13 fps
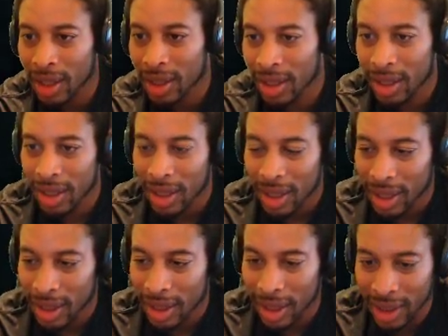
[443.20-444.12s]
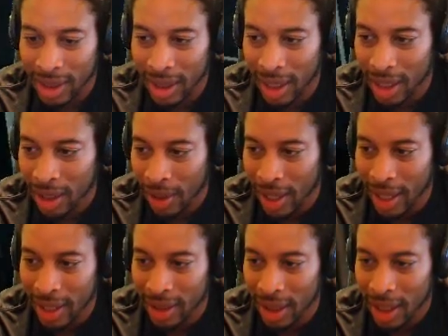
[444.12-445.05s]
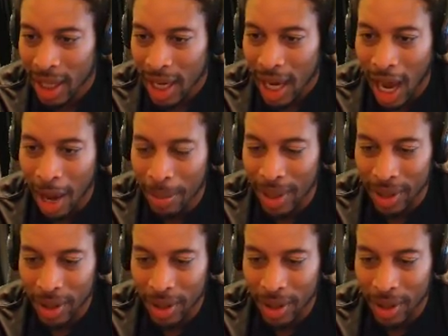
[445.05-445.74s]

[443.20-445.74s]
shit, dog. This, this shit crazy. I'm in the